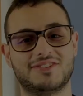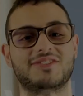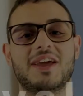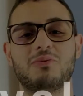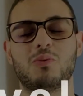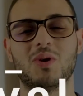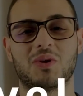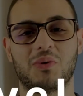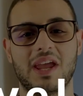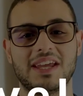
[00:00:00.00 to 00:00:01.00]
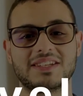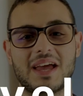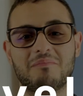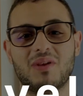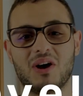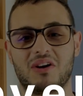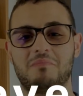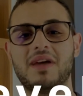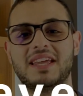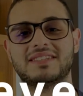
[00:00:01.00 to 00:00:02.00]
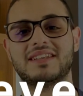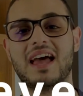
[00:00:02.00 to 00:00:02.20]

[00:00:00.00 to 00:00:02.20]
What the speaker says: today we will create a block-based